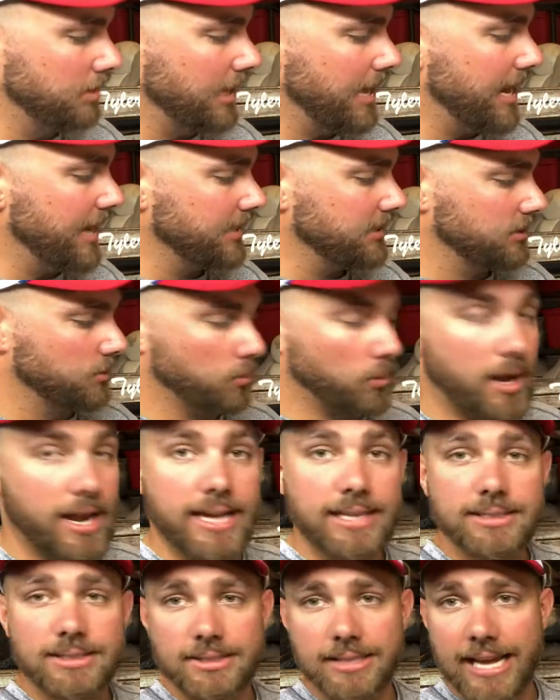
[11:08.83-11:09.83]
blacks,
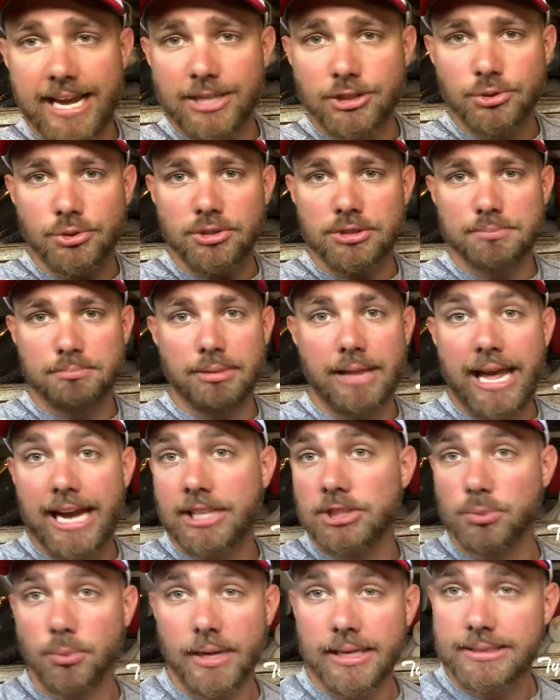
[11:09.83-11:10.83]
whites, naturals.
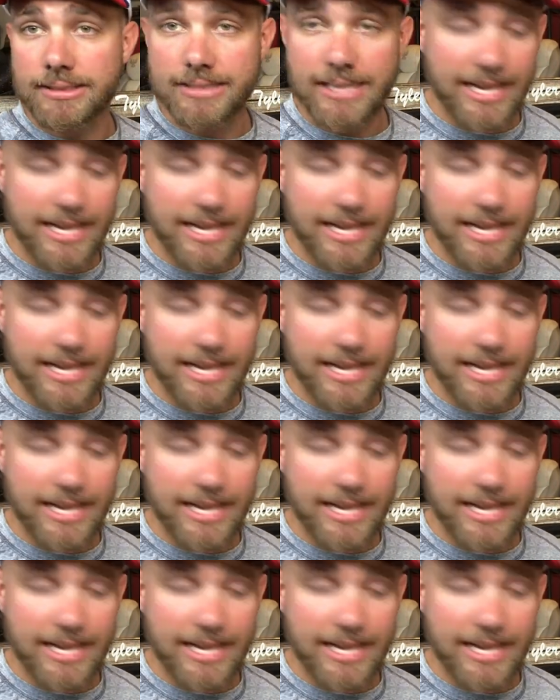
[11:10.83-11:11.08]
Blacks, whites,